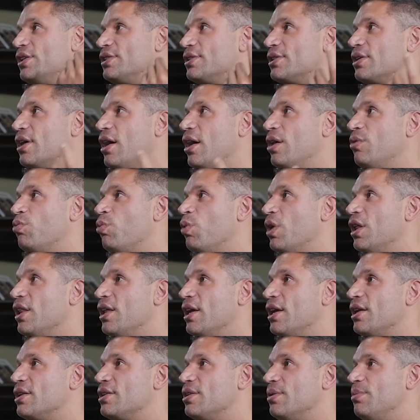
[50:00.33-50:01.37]
was
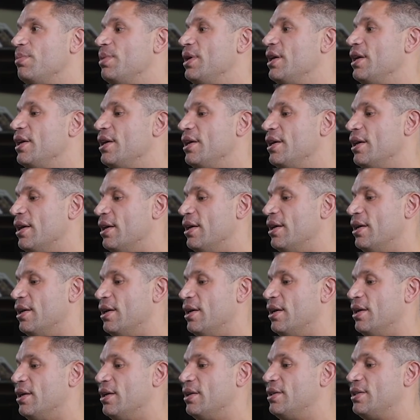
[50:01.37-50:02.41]
unwilling to be
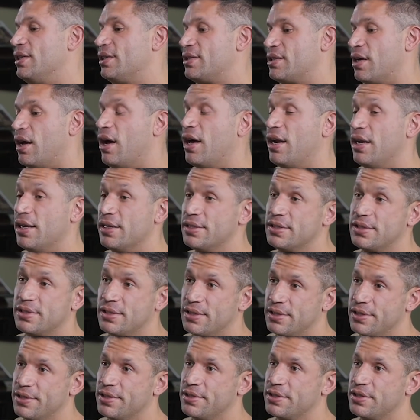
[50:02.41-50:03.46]

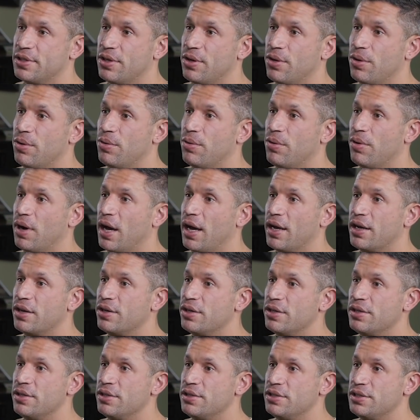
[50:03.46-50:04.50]
dishonest, so I
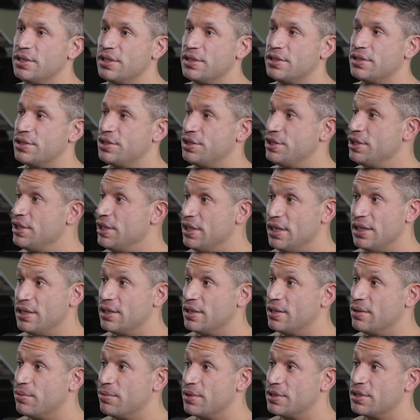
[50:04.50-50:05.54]
couldn't just
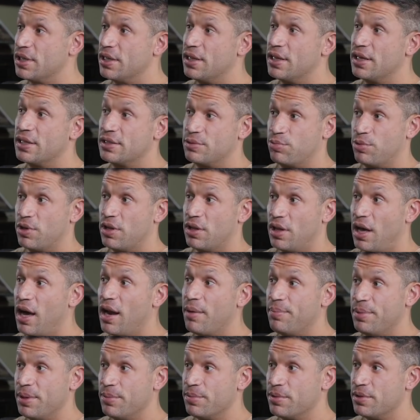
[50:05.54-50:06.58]
cheat, which I think is what a
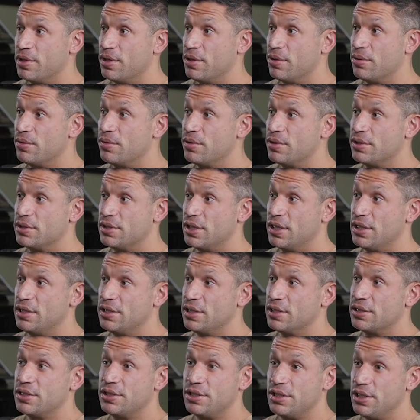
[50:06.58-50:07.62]
lot of people do. That's true.
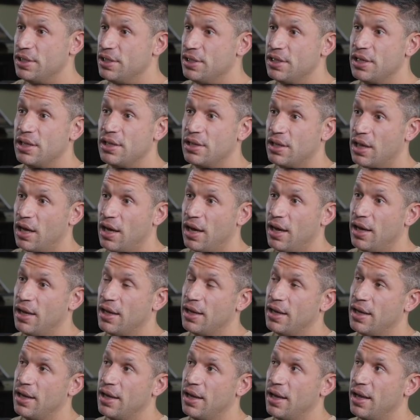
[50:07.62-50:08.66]
They just cheat and
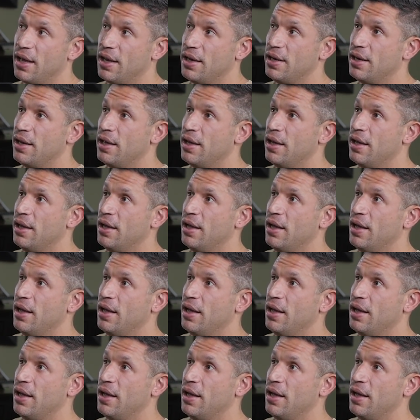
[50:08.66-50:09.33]
lie. And